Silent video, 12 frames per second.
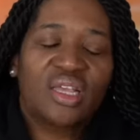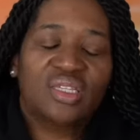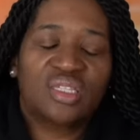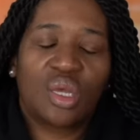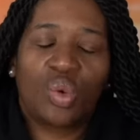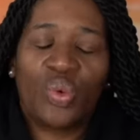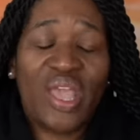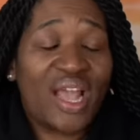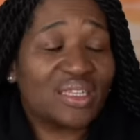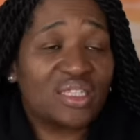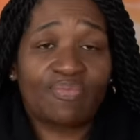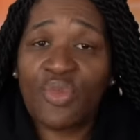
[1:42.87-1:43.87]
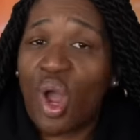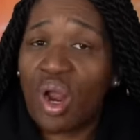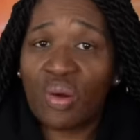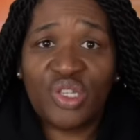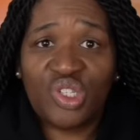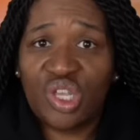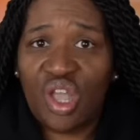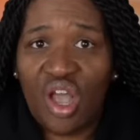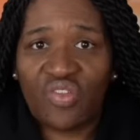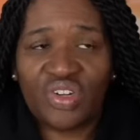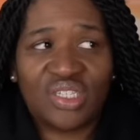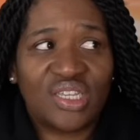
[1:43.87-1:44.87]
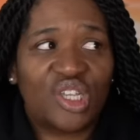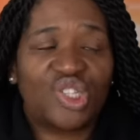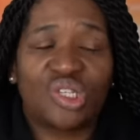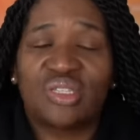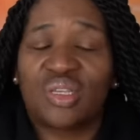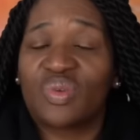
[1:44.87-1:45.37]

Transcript: So we had some heart-wrenching conversations.